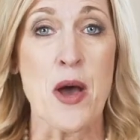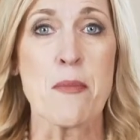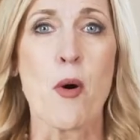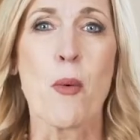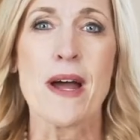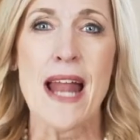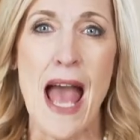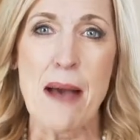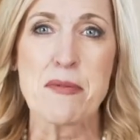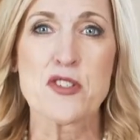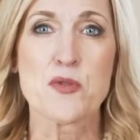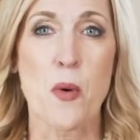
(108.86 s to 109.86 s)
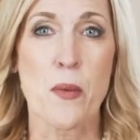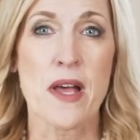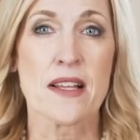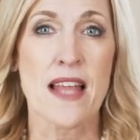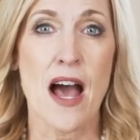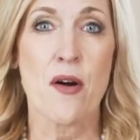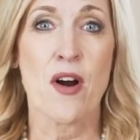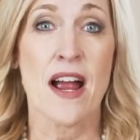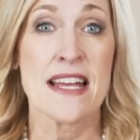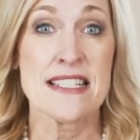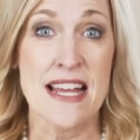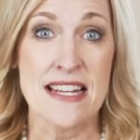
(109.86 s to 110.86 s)
But what happens when we allow our
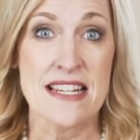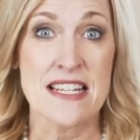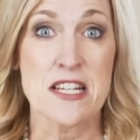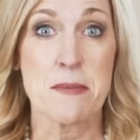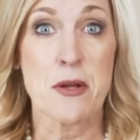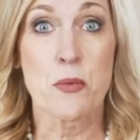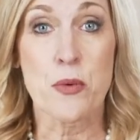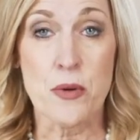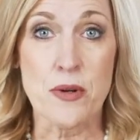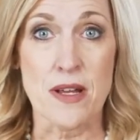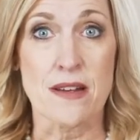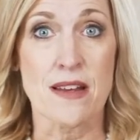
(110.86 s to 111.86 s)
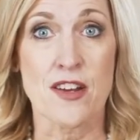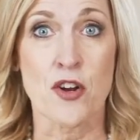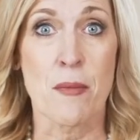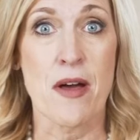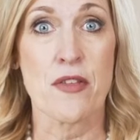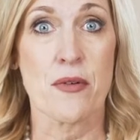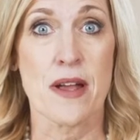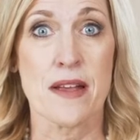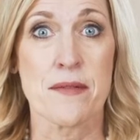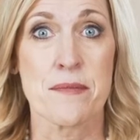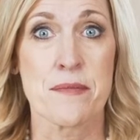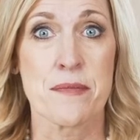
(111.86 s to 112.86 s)
identity to be rooted in our
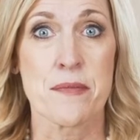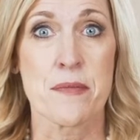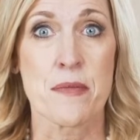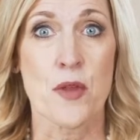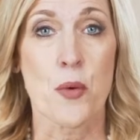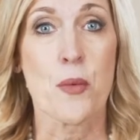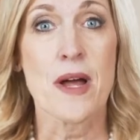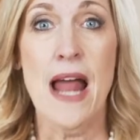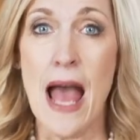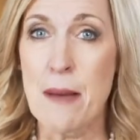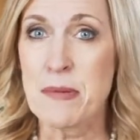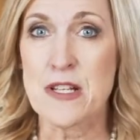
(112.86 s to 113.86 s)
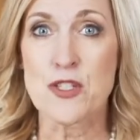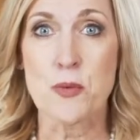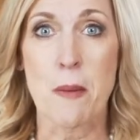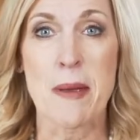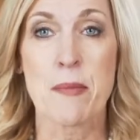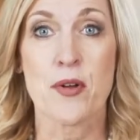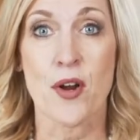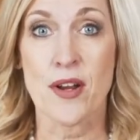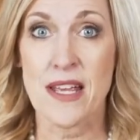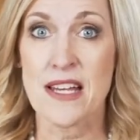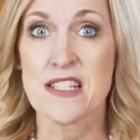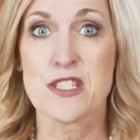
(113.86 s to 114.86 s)
mothering? What happens when we put our
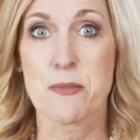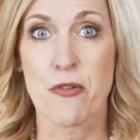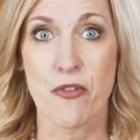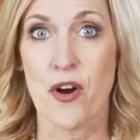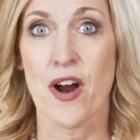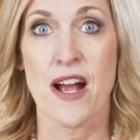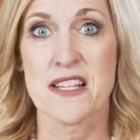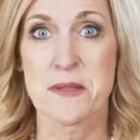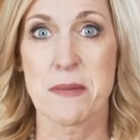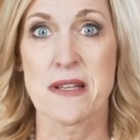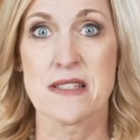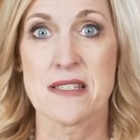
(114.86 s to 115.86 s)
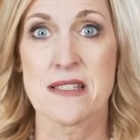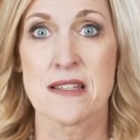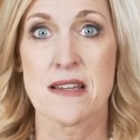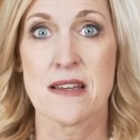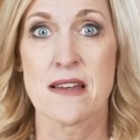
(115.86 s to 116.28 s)
kids before our husbands?